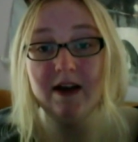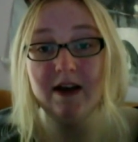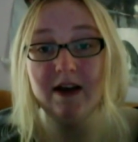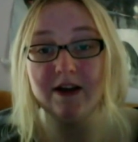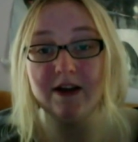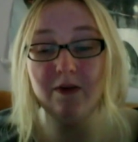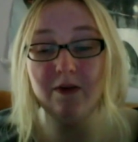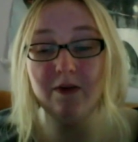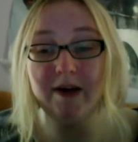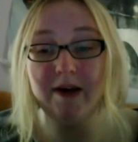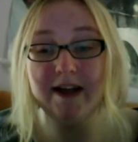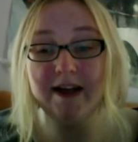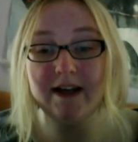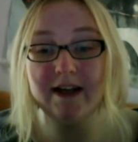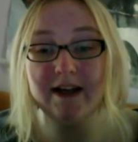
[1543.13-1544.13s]
No
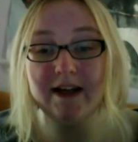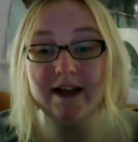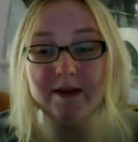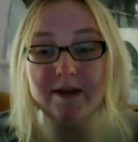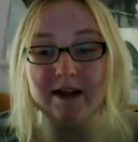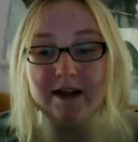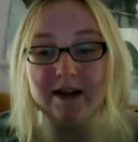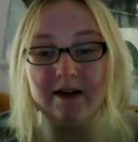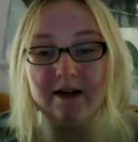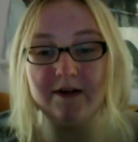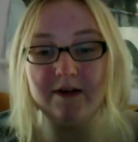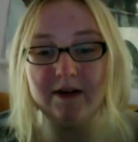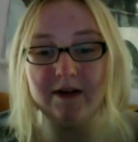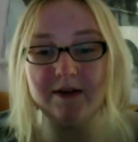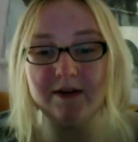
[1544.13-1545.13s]
Randy or Roman, though.
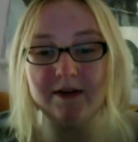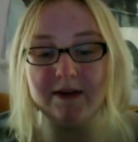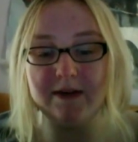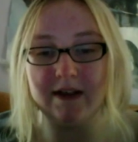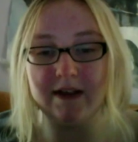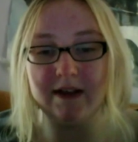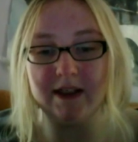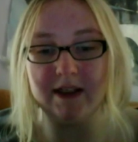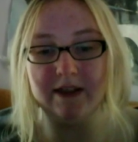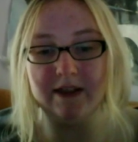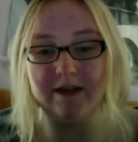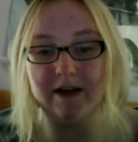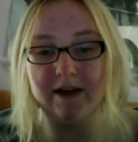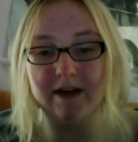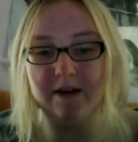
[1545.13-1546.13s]
Who knows what they're going to
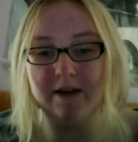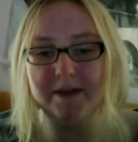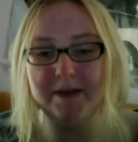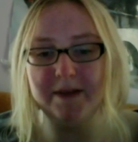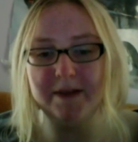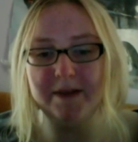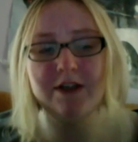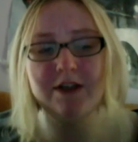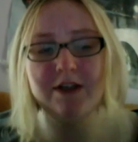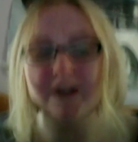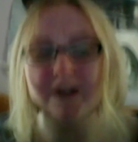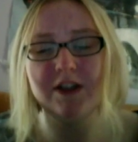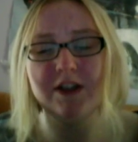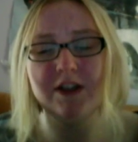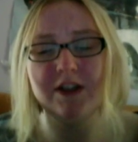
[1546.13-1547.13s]
do. And Big
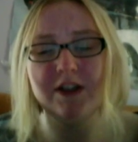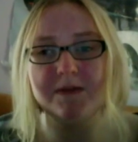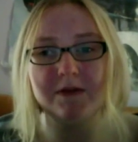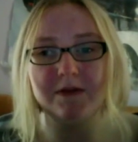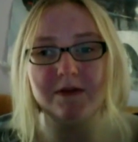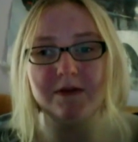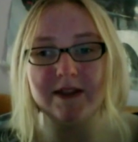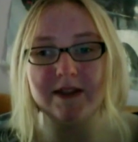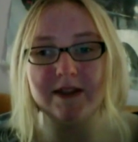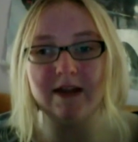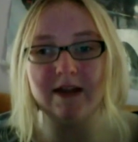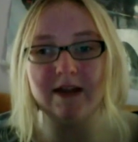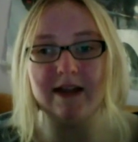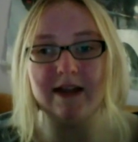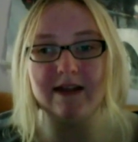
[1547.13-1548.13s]
Show was supposed to
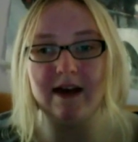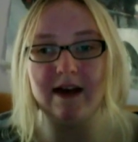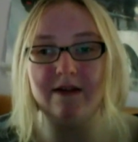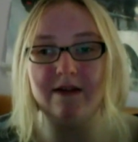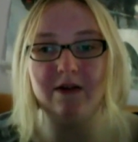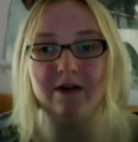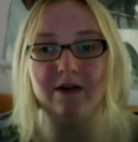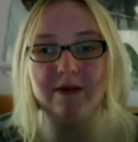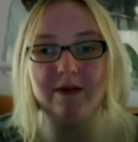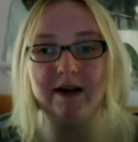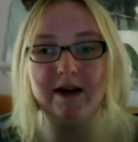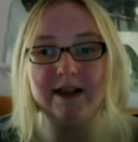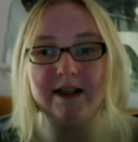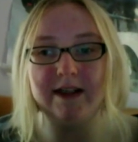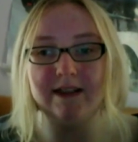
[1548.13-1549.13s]
return last night. I don't know where
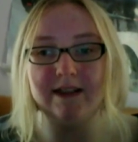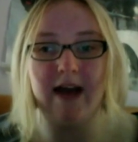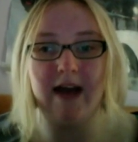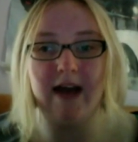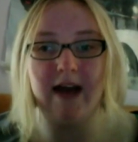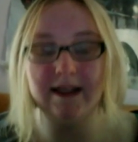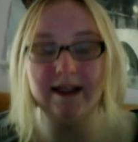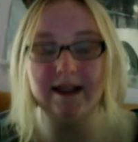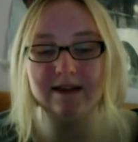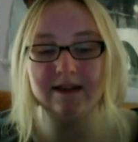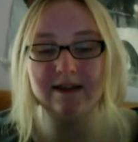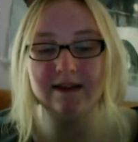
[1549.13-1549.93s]
he's at.